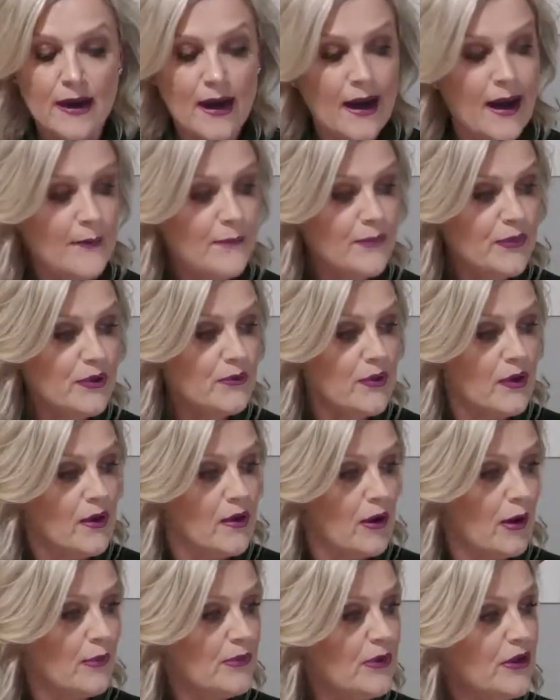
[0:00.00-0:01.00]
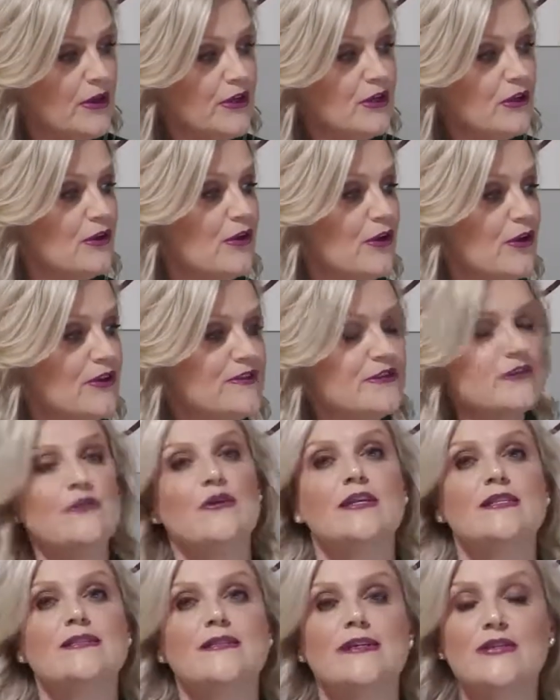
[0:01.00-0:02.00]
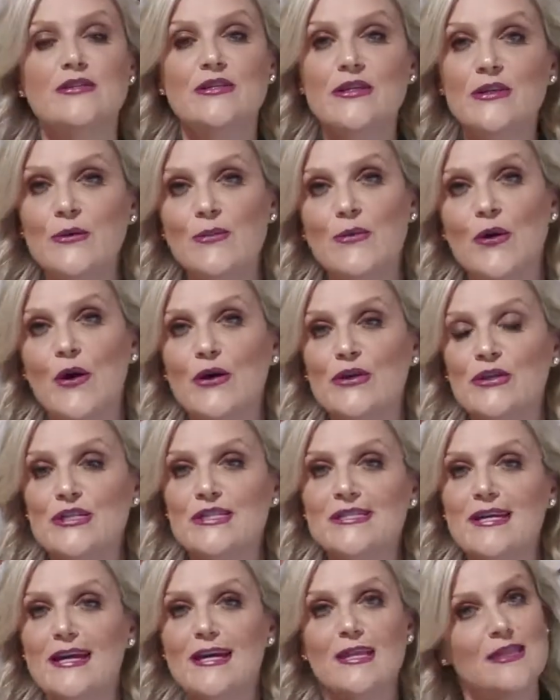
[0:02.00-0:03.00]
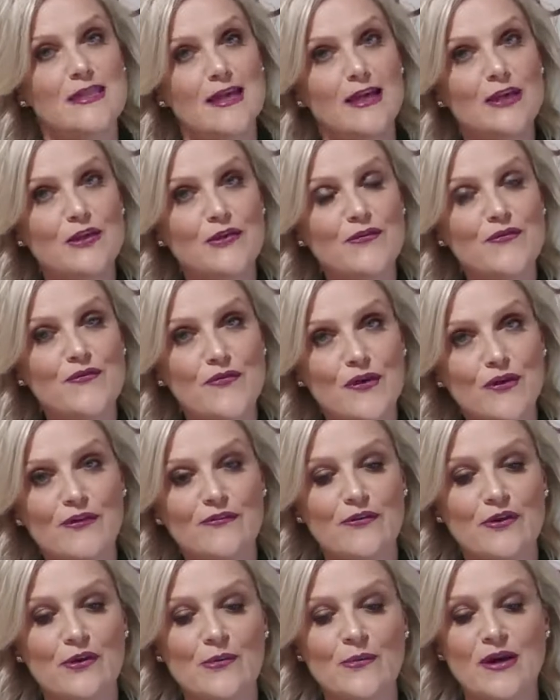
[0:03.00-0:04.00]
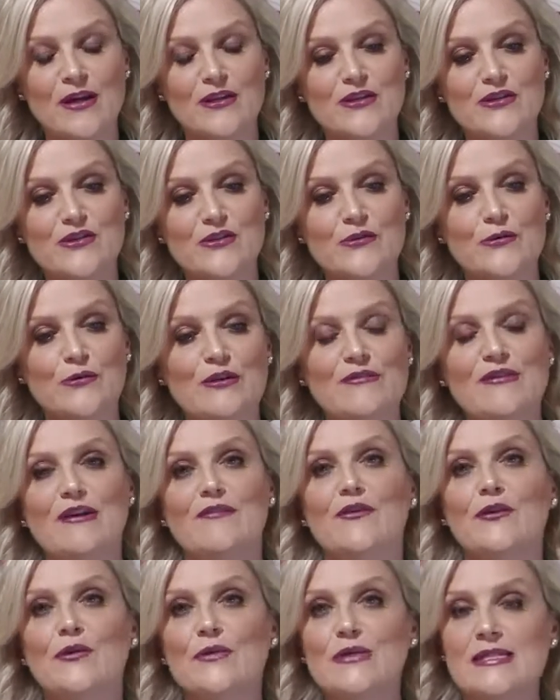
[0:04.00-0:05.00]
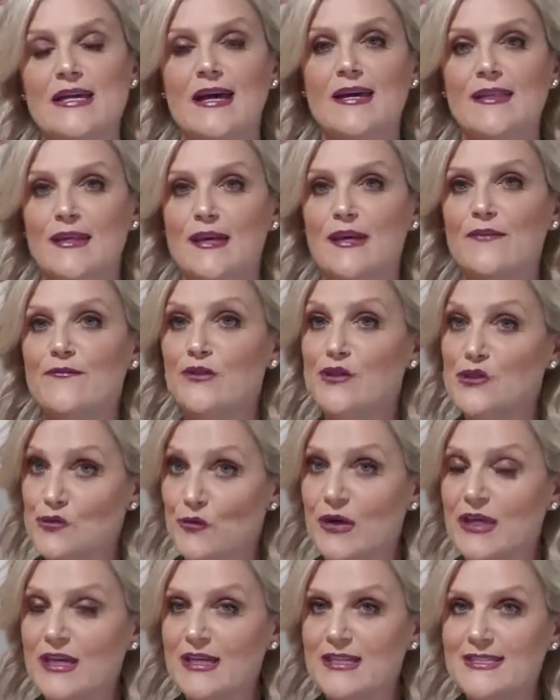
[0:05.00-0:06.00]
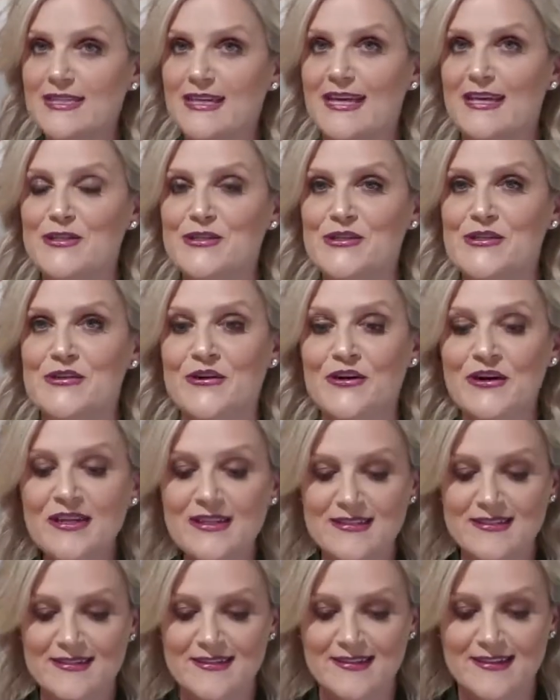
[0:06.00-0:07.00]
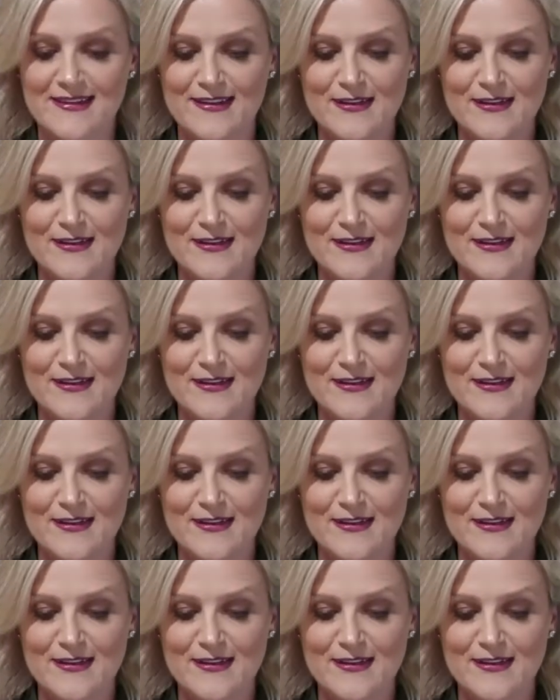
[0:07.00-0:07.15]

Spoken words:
But I'm going to close tonight's session. I'm going to say thank you very, very much to all of our viewers out there for joining us again tonight.